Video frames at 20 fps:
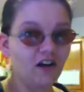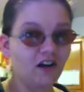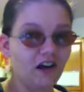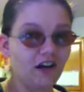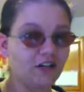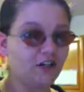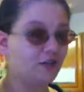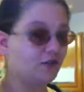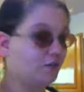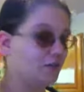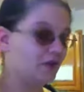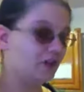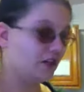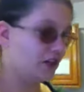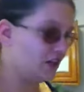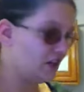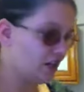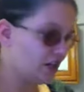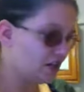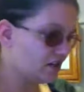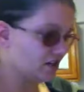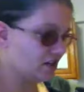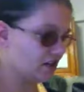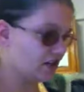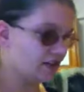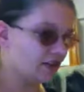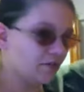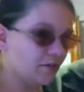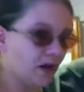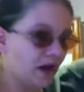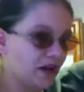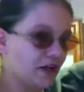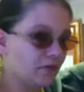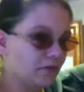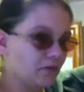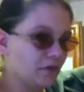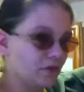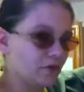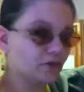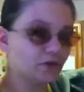I should be sitting at my
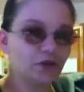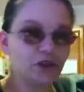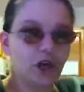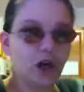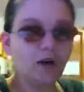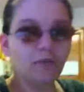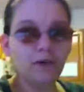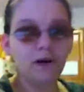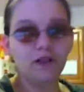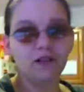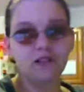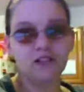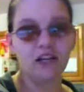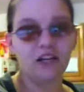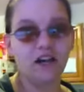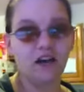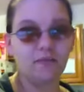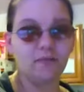computer job hunting.